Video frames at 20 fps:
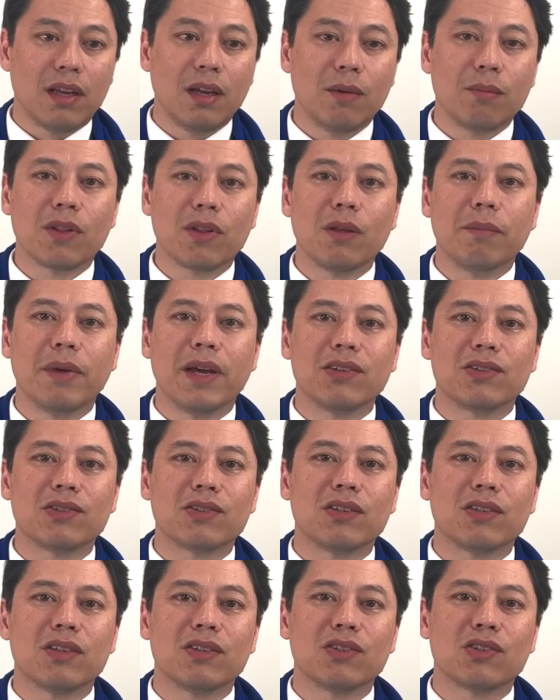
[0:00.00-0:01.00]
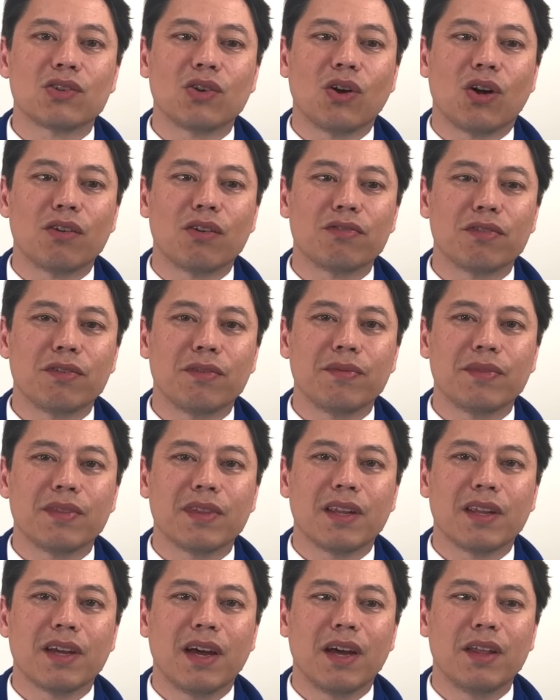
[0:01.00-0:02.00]
Kim Clement's scarf.
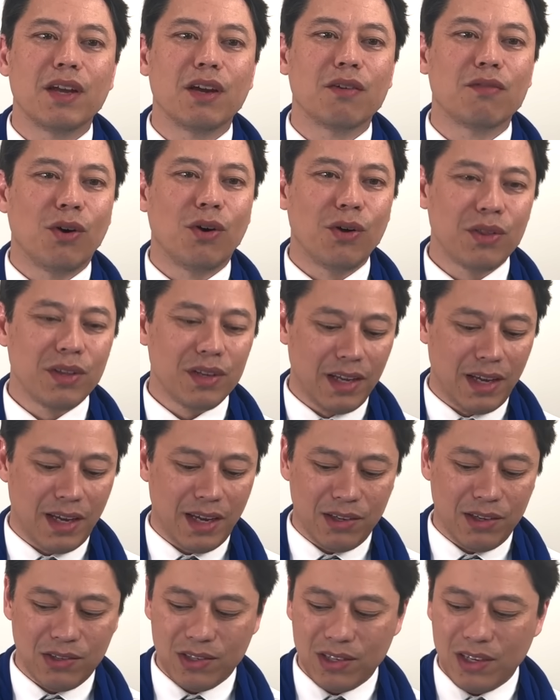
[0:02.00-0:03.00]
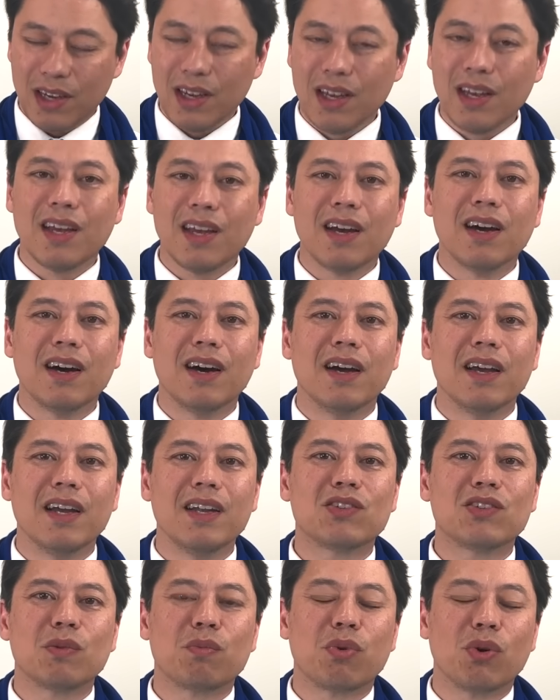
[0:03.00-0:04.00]
I think of all the days,
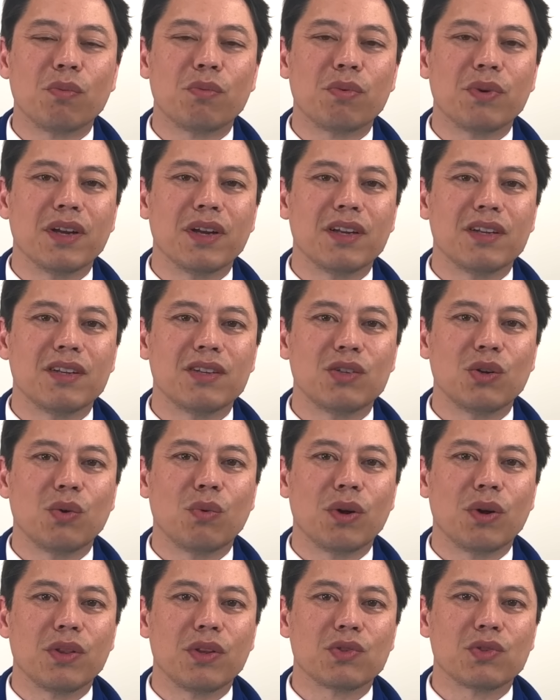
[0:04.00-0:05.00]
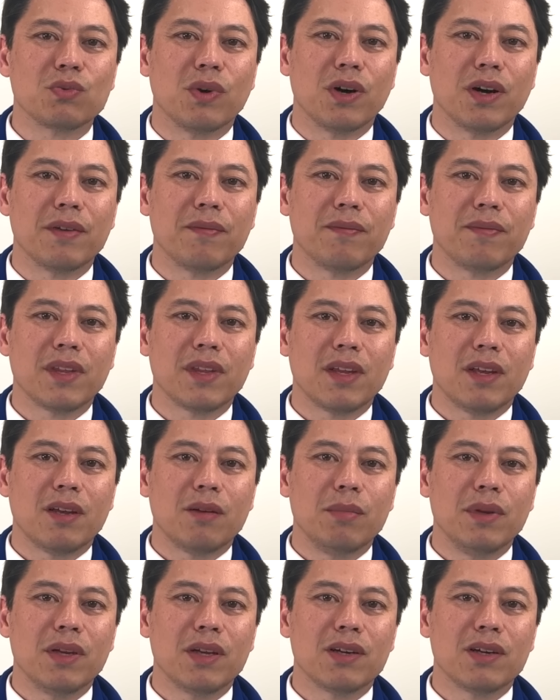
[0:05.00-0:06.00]
it's appropriate to wear this one
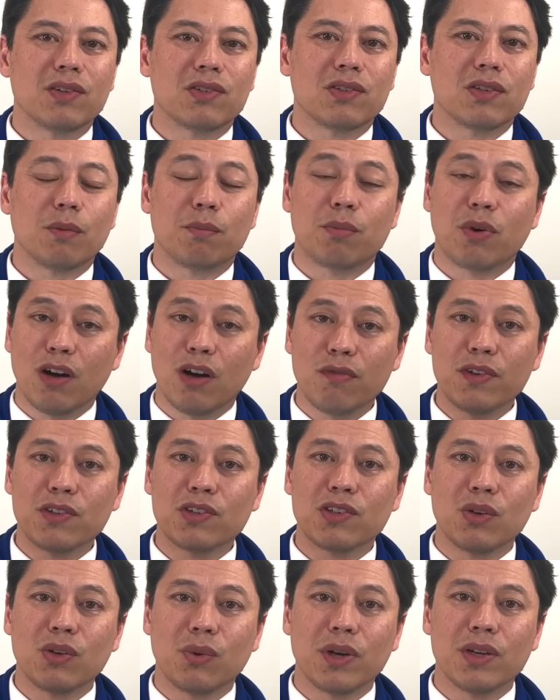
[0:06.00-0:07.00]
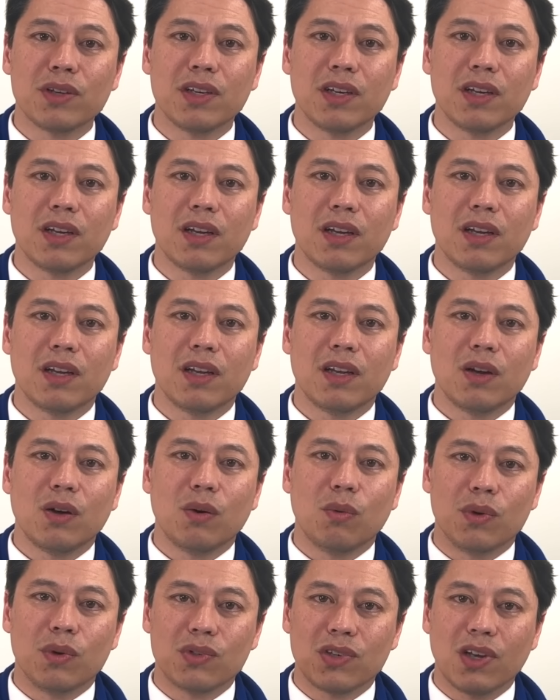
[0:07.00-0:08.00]
because the prophet's anointing
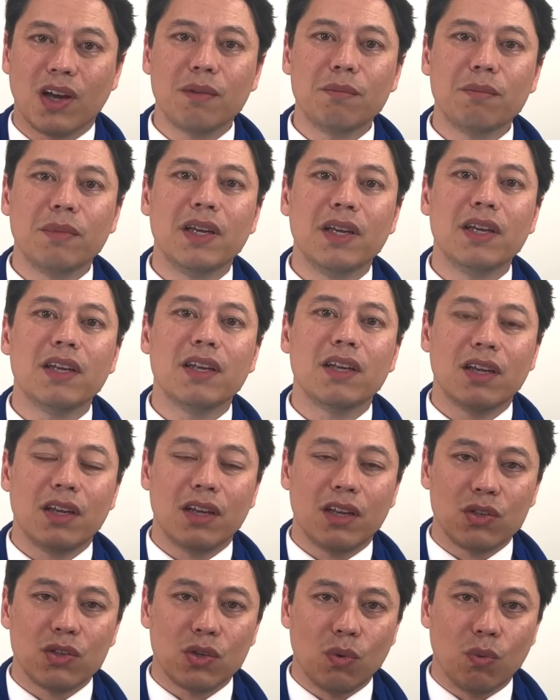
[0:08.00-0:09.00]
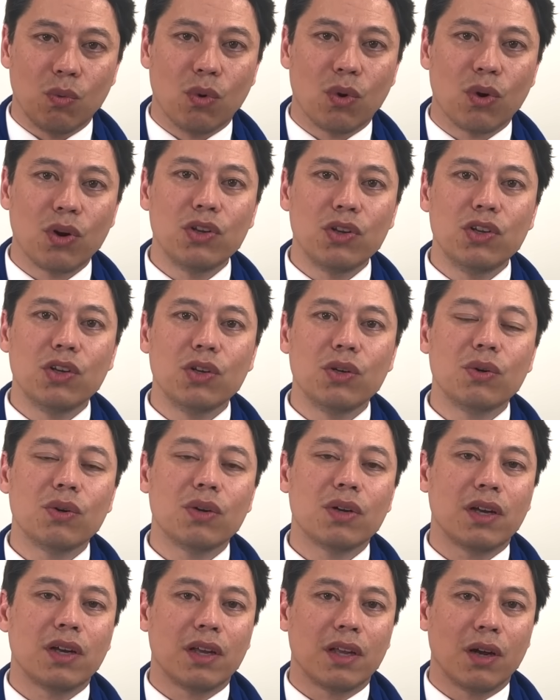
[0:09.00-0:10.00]
was on me to warn
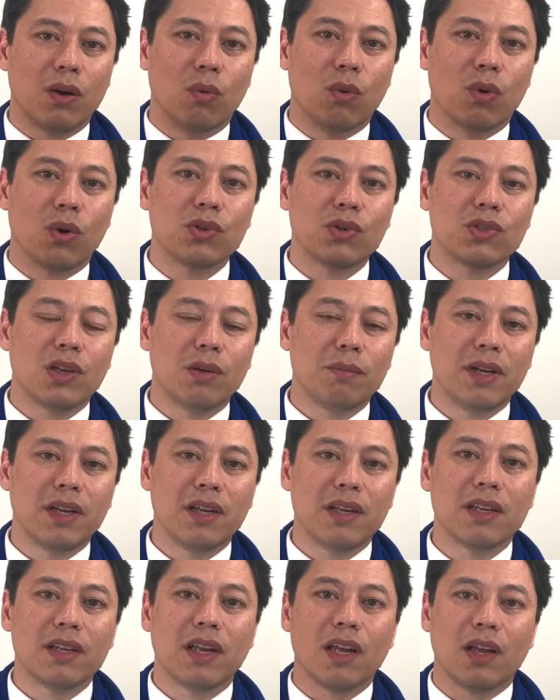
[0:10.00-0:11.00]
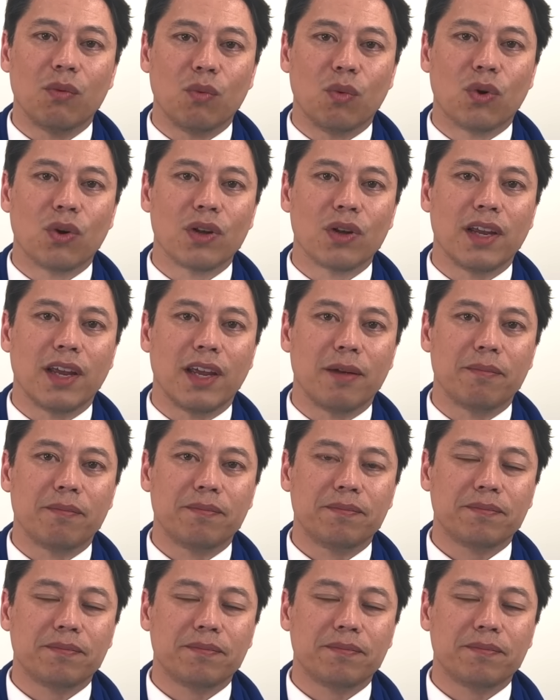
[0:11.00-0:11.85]
you, war is imminent and war came.